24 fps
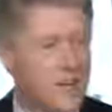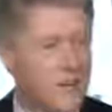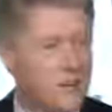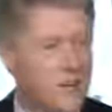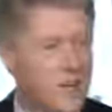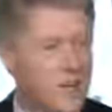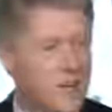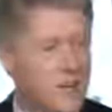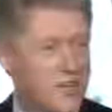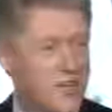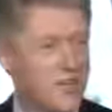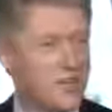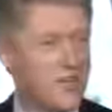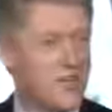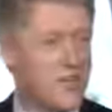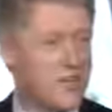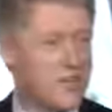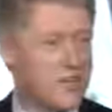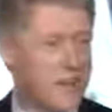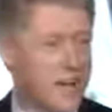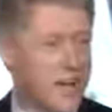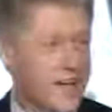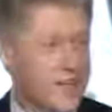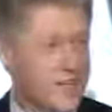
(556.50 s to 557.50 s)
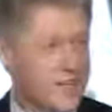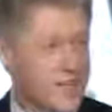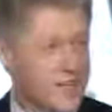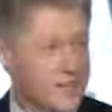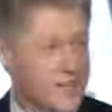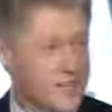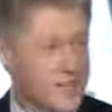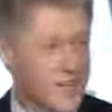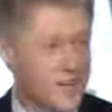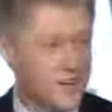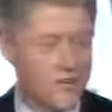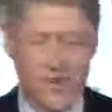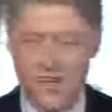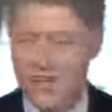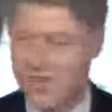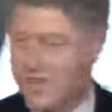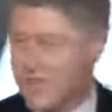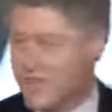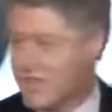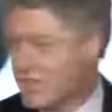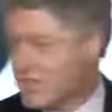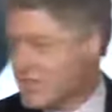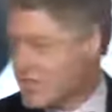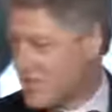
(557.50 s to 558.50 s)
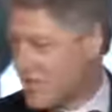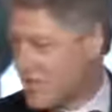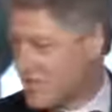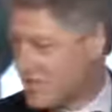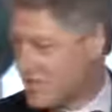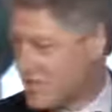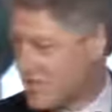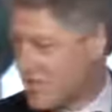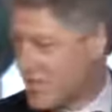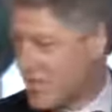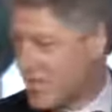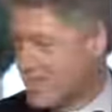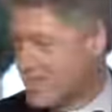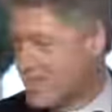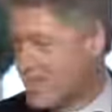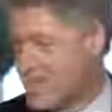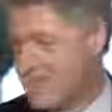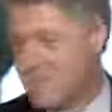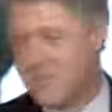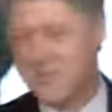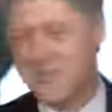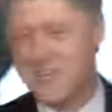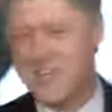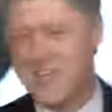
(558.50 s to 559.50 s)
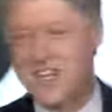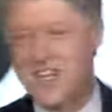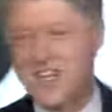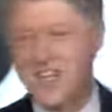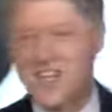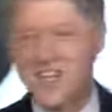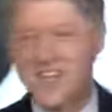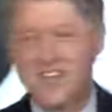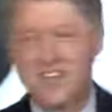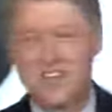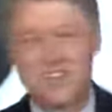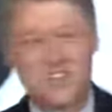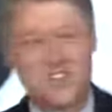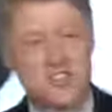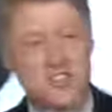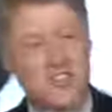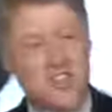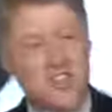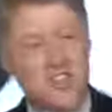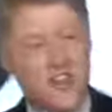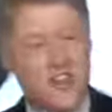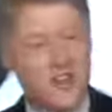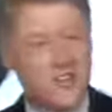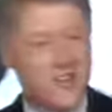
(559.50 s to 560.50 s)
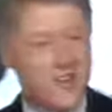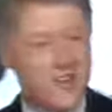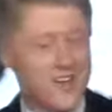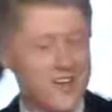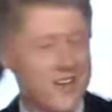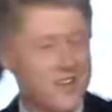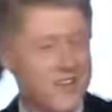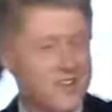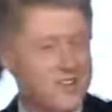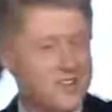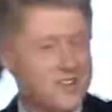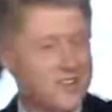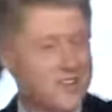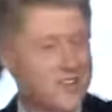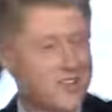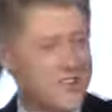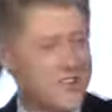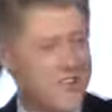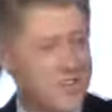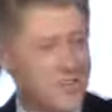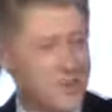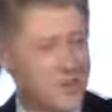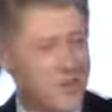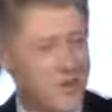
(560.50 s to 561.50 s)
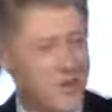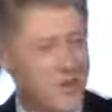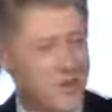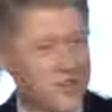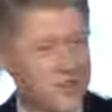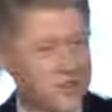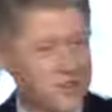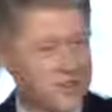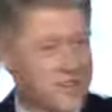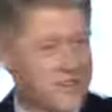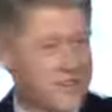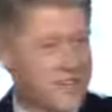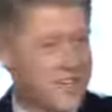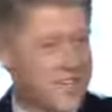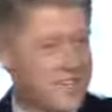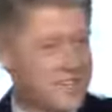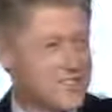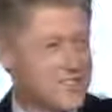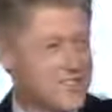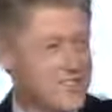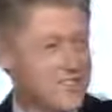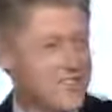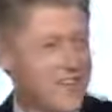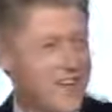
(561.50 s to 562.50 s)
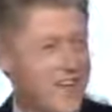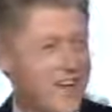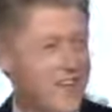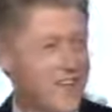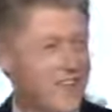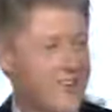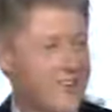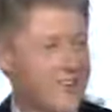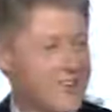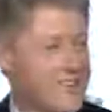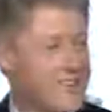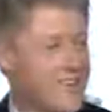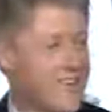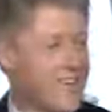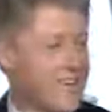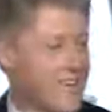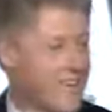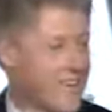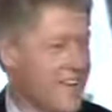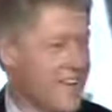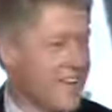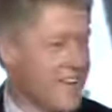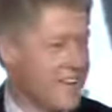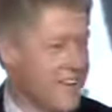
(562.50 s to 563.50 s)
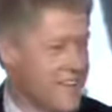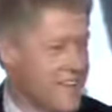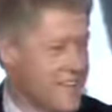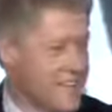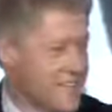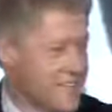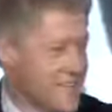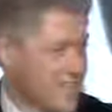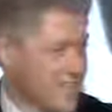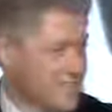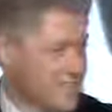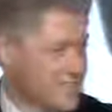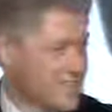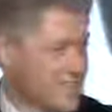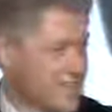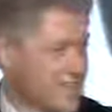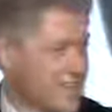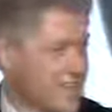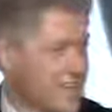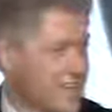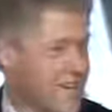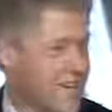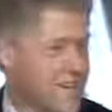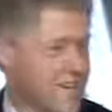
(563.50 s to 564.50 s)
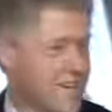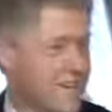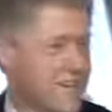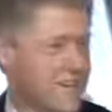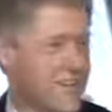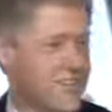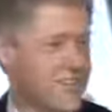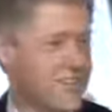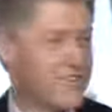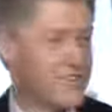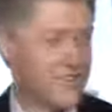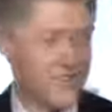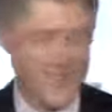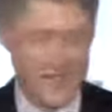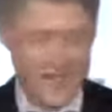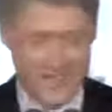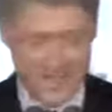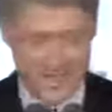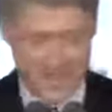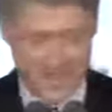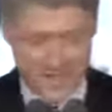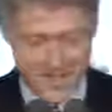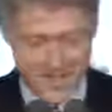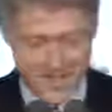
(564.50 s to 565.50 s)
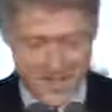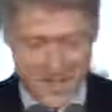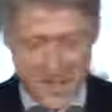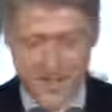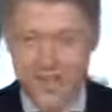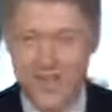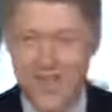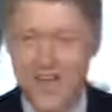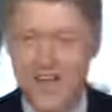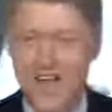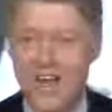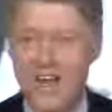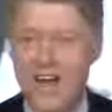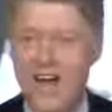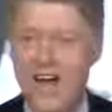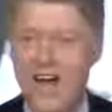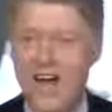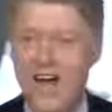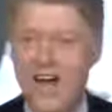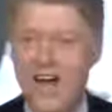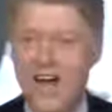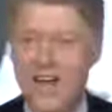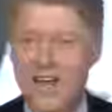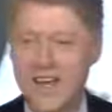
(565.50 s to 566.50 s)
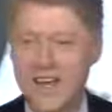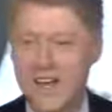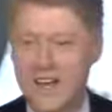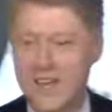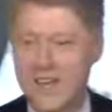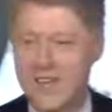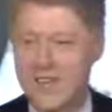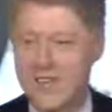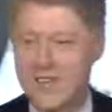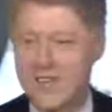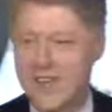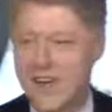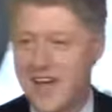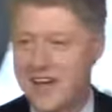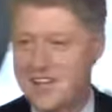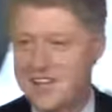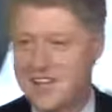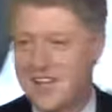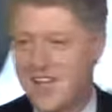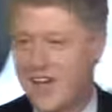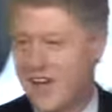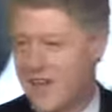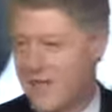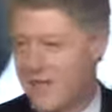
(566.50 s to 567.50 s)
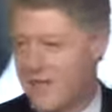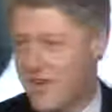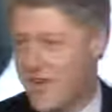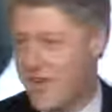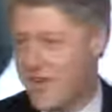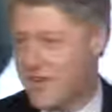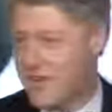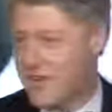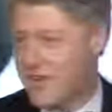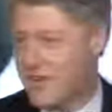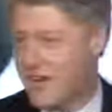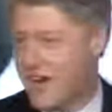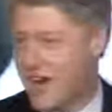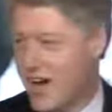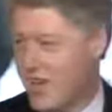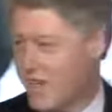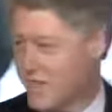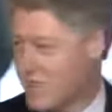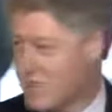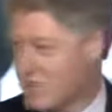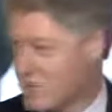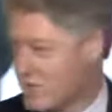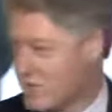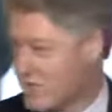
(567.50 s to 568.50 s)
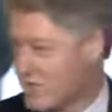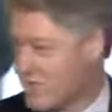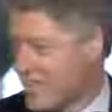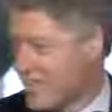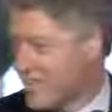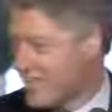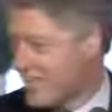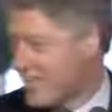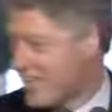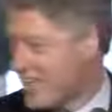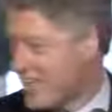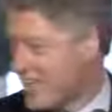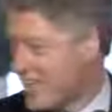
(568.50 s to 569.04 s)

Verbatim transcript: Pena for trying to accelerate the construction process. We stood on one of those totally broken sections of highway, and they said it was going to take a year to fix. I can only imagine how mad the drivers would be.